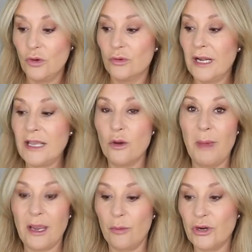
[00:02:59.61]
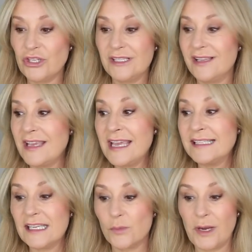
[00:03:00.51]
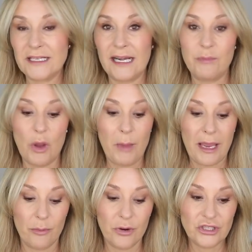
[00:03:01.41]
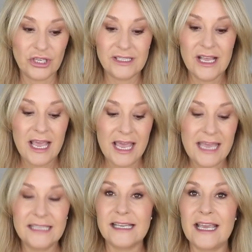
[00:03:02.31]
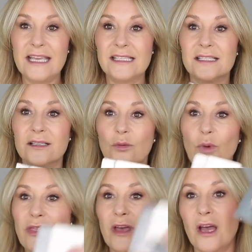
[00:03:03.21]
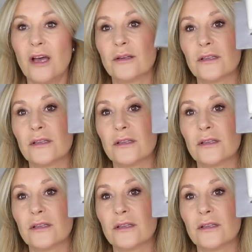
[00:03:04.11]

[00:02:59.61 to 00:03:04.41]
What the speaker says: clean your makeup brushes, and the easiest way to clean your makeup brushes, is with a